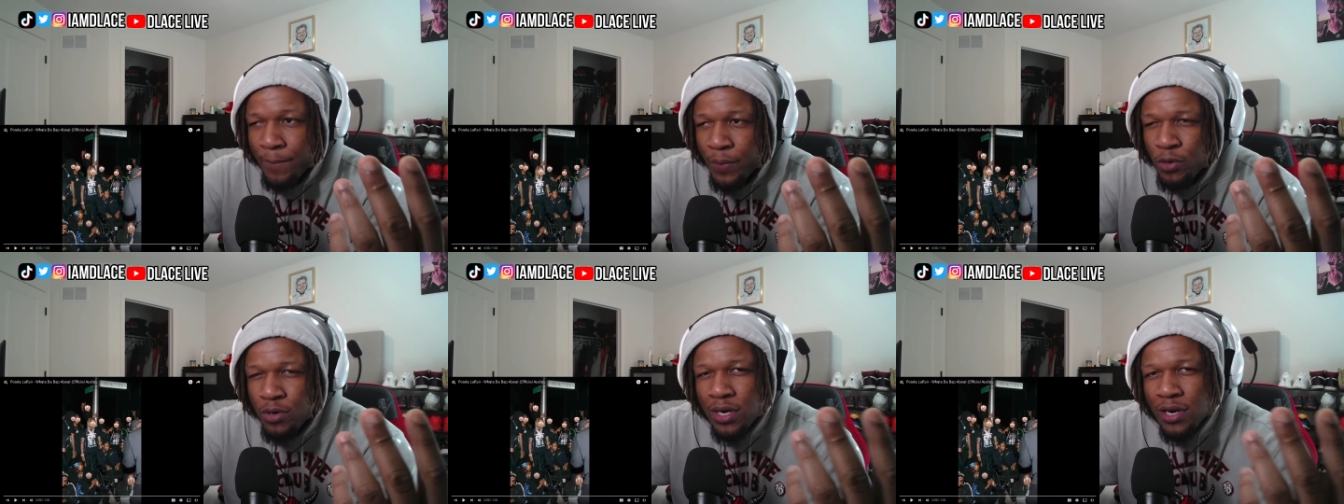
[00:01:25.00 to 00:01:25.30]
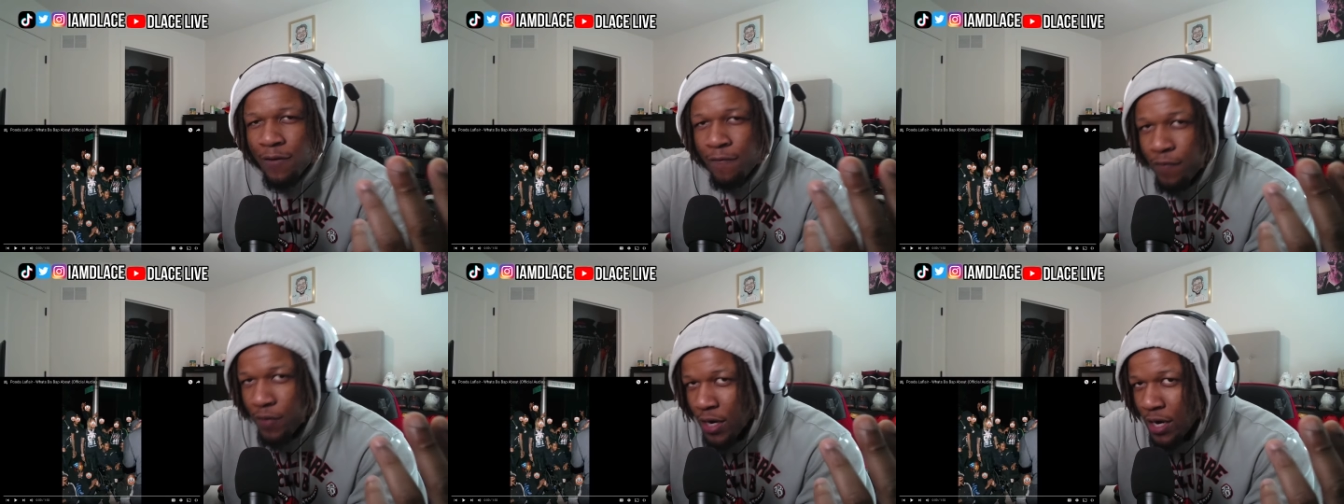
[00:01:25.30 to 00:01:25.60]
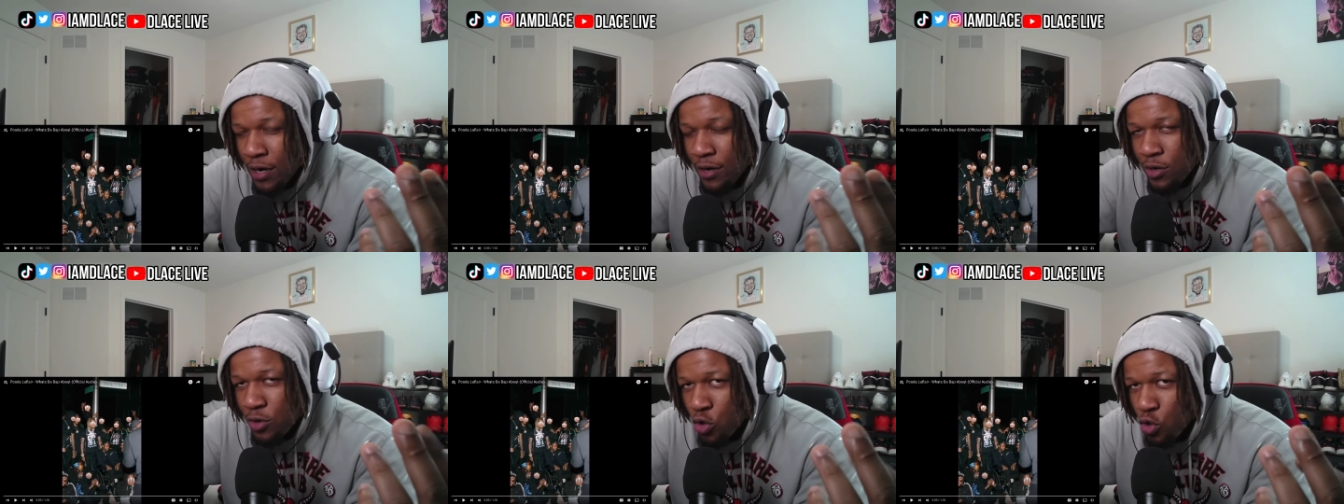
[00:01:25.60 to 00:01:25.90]
Pooda
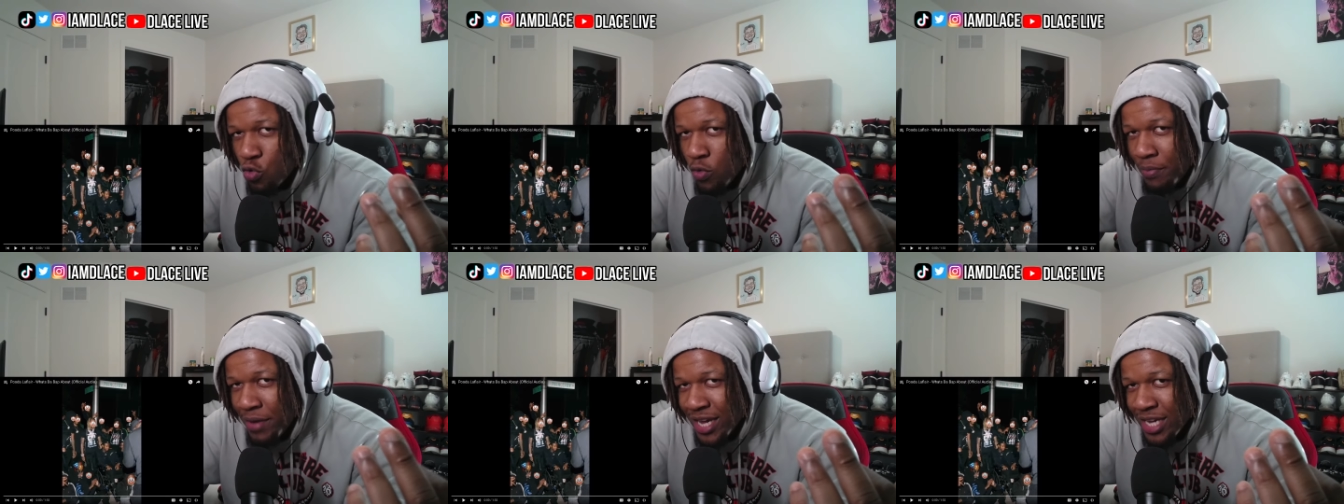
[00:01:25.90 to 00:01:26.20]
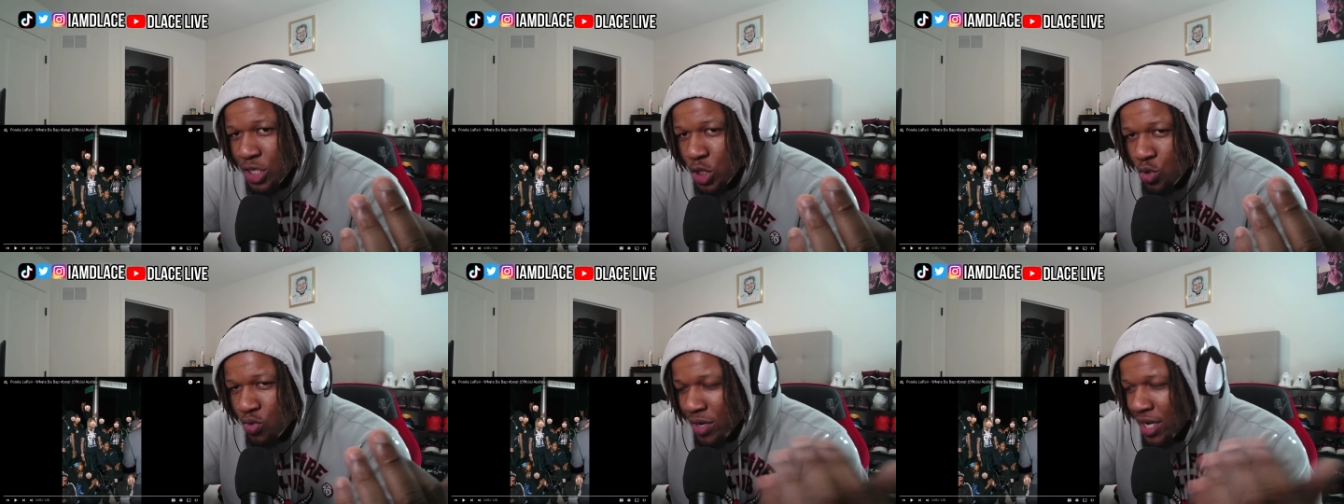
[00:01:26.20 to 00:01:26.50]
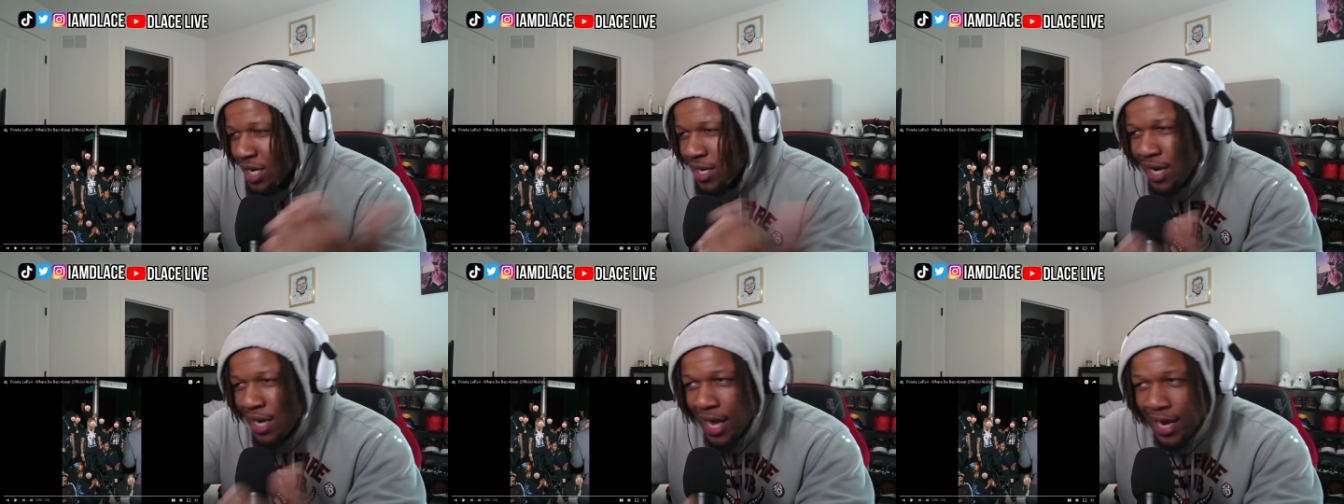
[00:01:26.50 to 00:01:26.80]
Laflair cool with Bezu
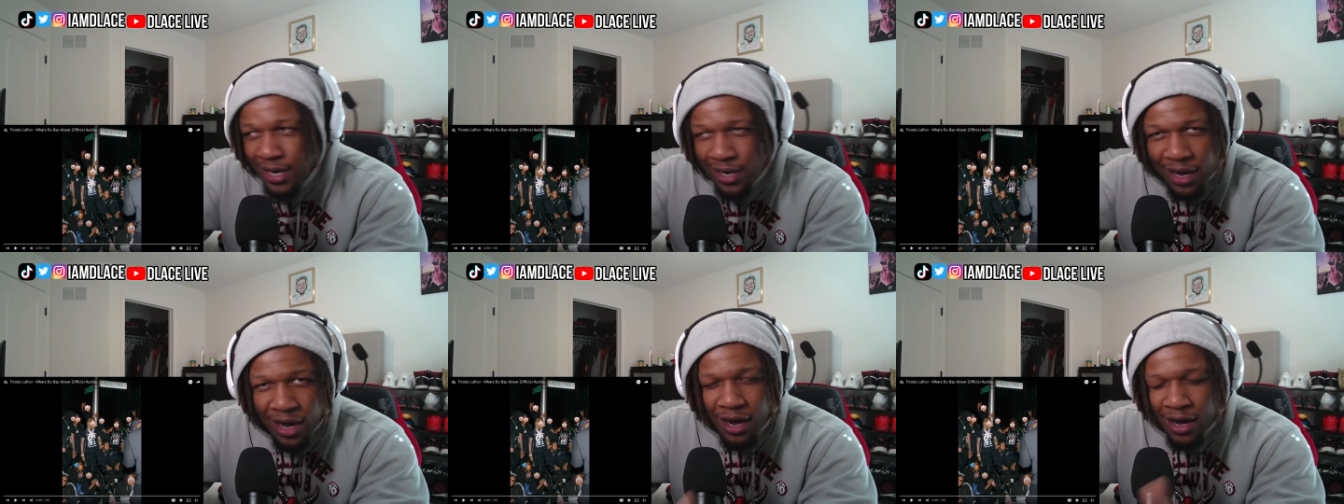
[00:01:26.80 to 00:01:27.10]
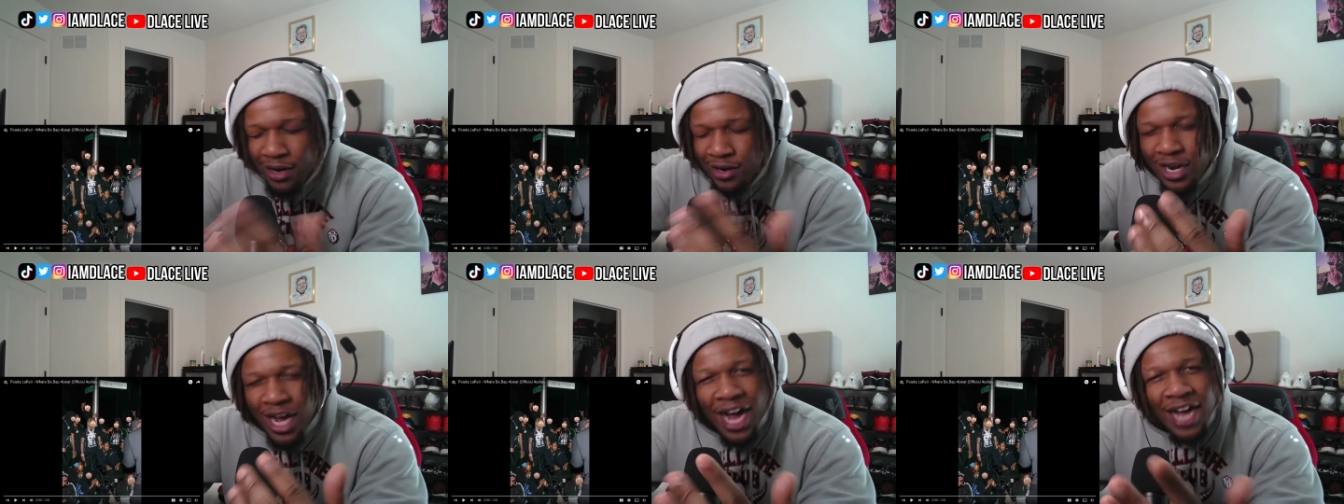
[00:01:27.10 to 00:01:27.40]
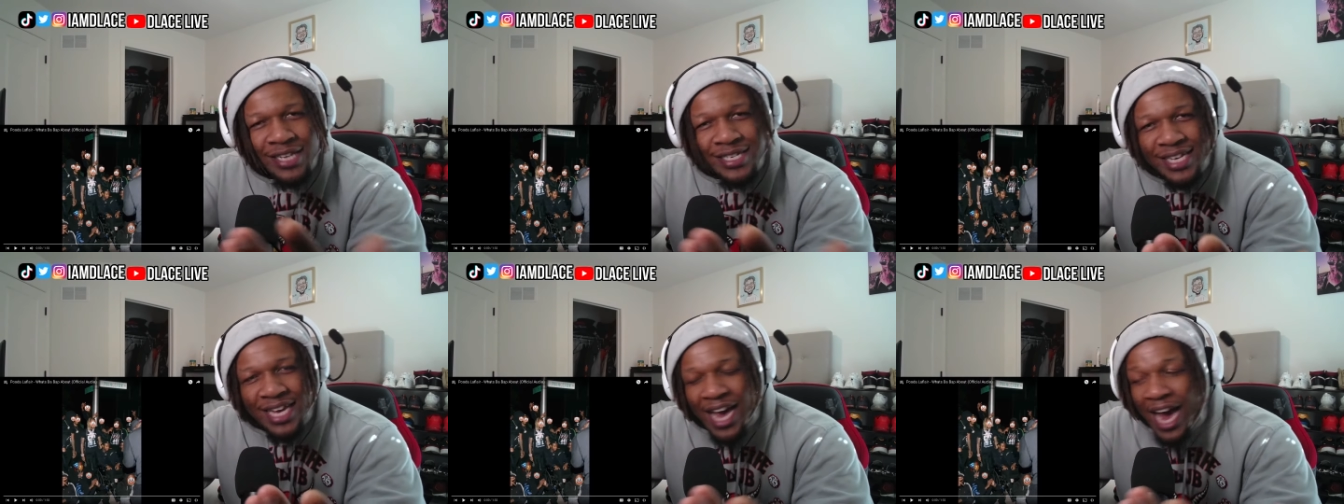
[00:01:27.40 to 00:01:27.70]
and he like, nah. You know
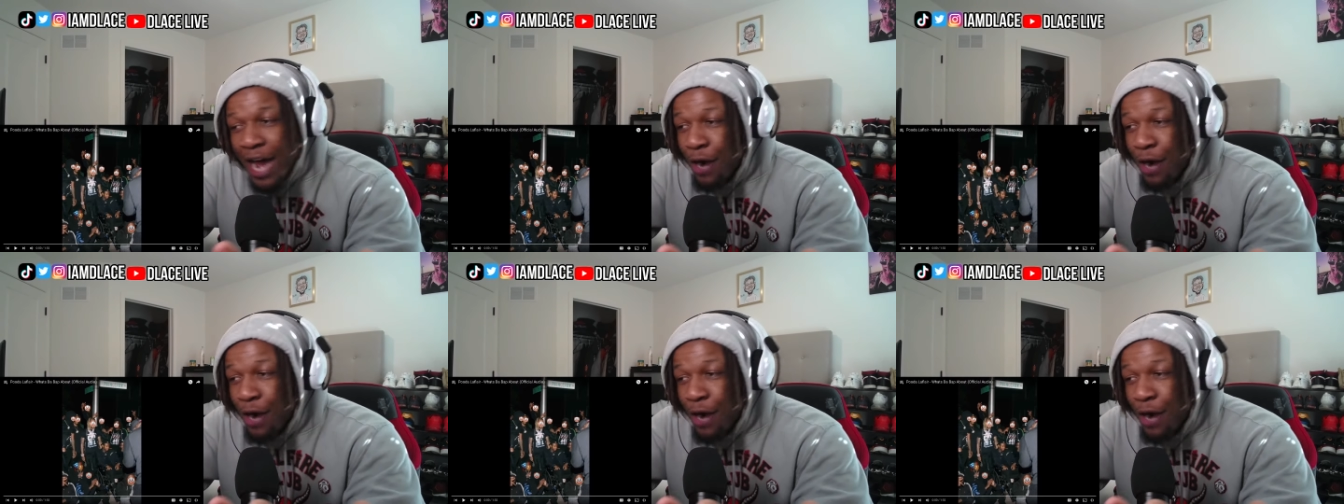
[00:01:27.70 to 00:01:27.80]
what I'm saying?